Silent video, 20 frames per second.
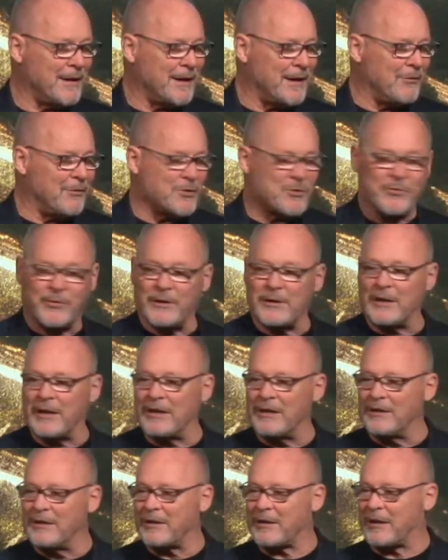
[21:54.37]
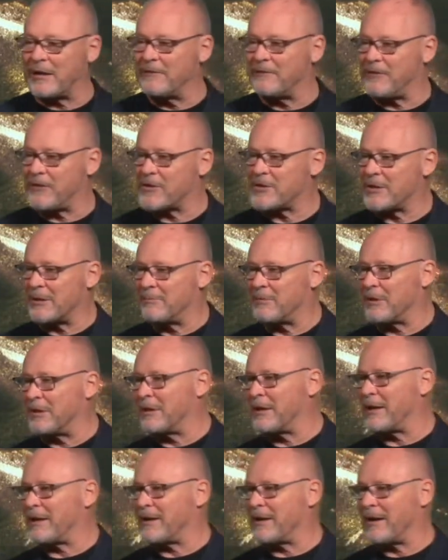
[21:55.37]
I was really looking for something
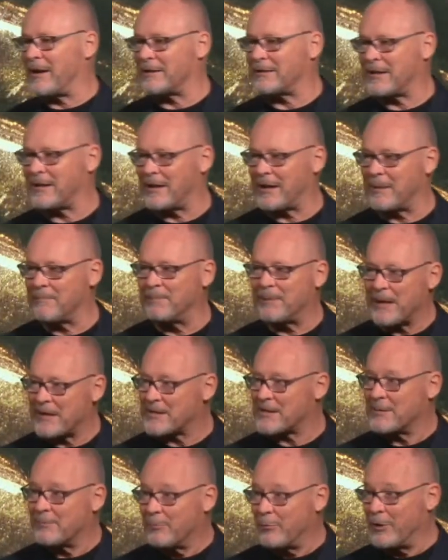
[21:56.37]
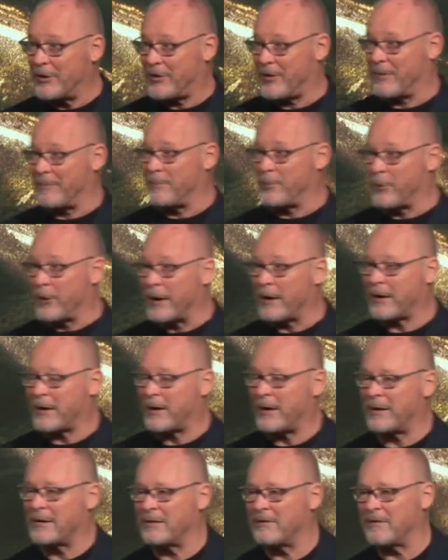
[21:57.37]
like, God, can I bless him with a brick
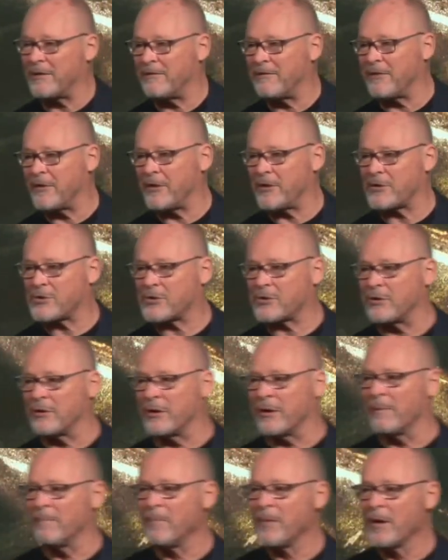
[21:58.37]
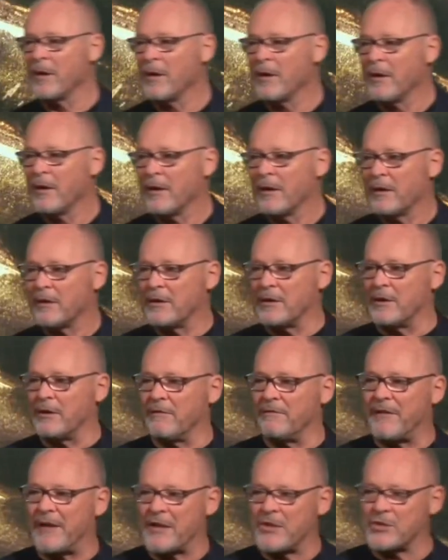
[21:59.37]
kind of a verse or, you know,
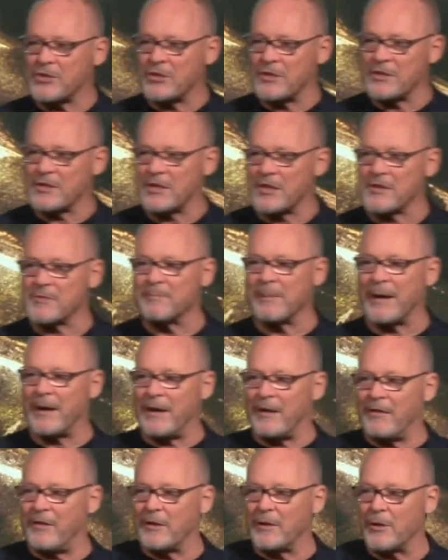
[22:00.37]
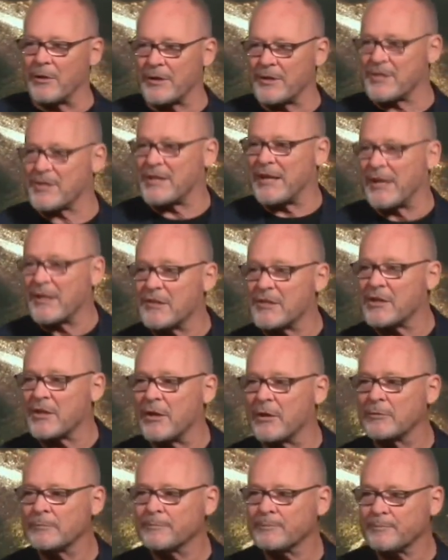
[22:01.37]
vengeance is mine, the Lord said
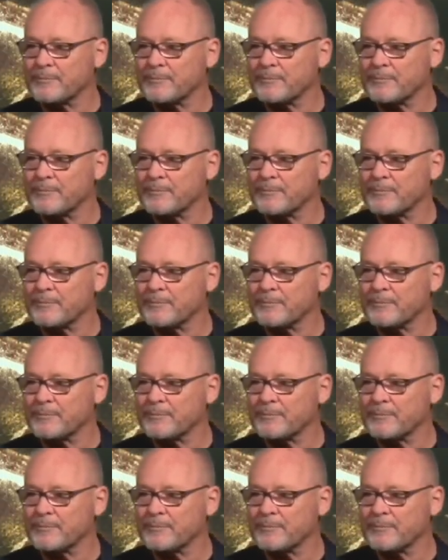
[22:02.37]
so.